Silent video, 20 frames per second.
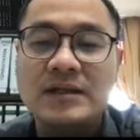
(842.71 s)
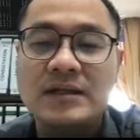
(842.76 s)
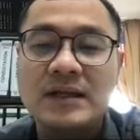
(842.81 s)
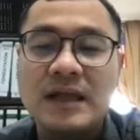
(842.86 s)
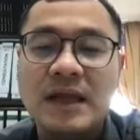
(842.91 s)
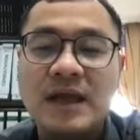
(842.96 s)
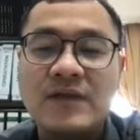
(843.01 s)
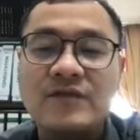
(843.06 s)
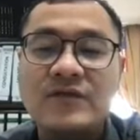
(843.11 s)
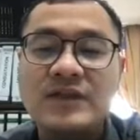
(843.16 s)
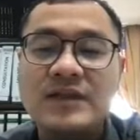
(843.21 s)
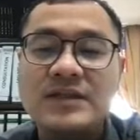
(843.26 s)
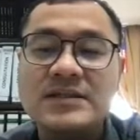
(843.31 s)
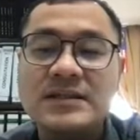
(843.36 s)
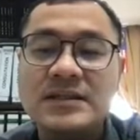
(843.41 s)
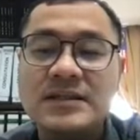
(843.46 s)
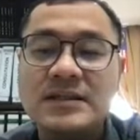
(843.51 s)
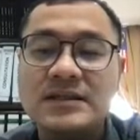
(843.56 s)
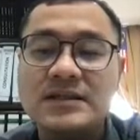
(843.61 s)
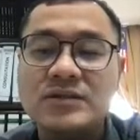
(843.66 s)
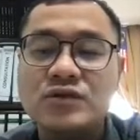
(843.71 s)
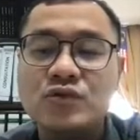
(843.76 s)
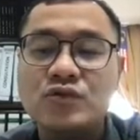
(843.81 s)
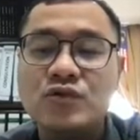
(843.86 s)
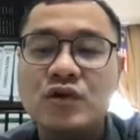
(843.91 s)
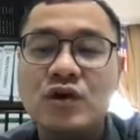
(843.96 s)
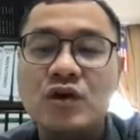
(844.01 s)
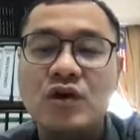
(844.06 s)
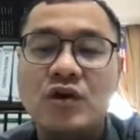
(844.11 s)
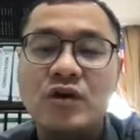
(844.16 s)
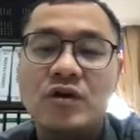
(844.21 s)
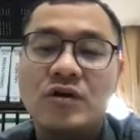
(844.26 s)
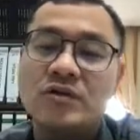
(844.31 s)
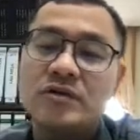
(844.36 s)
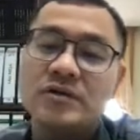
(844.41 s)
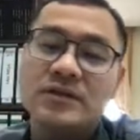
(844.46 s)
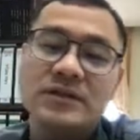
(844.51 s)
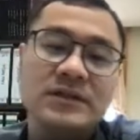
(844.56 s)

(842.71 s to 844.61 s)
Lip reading: have this so-called